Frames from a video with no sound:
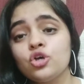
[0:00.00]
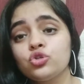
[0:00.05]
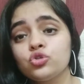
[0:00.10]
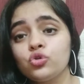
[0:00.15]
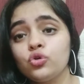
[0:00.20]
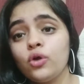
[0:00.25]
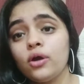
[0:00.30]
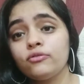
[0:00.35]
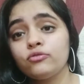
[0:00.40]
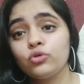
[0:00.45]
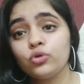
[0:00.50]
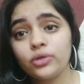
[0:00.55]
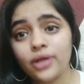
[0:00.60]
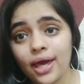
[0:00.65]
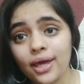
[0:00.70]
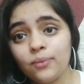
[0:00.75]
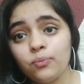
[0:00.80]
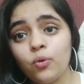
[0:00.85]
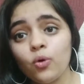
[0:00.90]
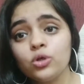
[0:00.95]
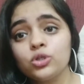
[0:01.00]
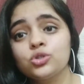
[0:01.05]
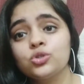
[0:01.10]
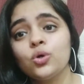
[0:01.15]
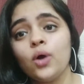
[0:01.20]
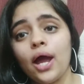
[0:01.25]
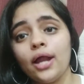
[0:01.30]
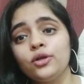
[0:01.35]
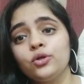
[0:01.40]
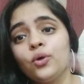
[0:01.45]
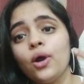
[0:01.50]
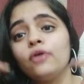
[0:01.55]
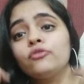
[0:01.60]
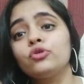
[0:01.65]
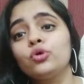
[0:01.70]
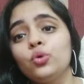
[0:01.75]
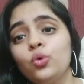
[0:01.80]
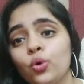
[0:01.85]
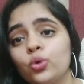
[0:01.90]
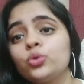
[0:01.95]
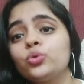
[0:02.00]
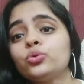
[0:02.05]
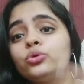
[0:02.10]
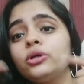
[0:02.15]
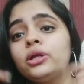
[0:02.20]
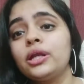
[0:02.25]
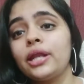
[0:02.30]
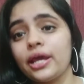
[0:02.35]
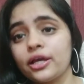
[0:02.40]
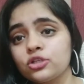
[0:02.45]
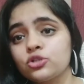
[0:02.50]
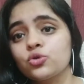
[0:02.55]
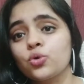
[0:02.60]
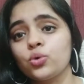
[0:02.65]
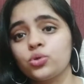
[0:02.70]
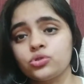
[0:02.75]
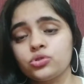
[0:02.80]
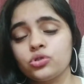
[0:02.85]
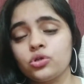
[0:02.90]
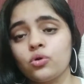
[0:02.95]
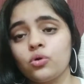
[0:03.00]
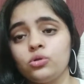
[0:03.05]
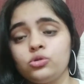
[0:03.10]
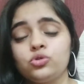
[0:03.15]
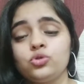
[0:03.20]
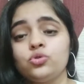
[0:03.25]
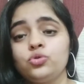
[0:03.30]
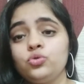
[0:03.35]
So you have to type also, and you have to go to the next question also.